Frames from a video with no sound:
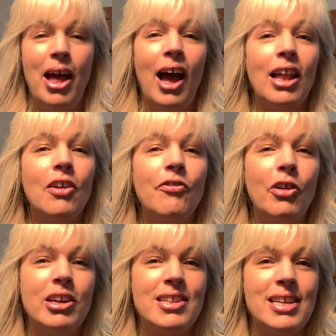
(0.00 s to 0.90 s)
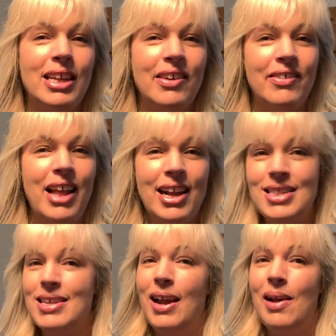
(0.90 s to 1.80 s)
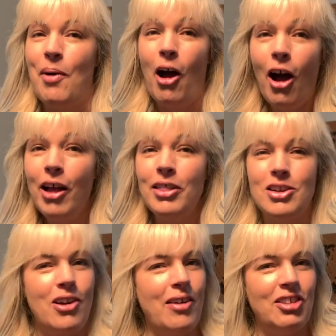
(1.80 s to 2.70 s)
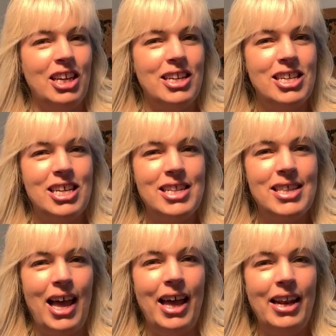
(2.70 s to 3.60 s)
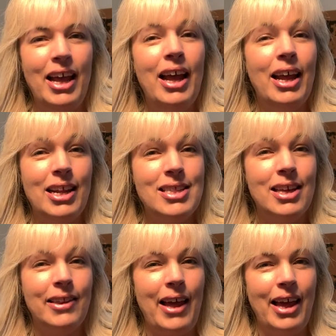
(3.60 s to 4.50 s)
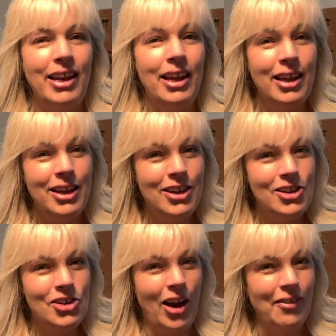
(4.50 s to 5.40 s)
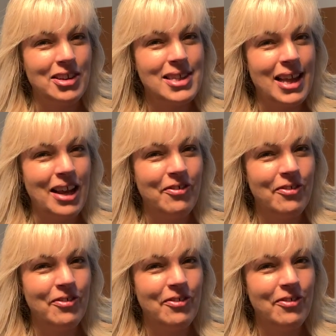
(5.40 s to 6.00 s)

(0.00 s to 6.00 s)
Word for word: I look forward to seeing you next time on the Traveling Cheesehead and until then, travel safe.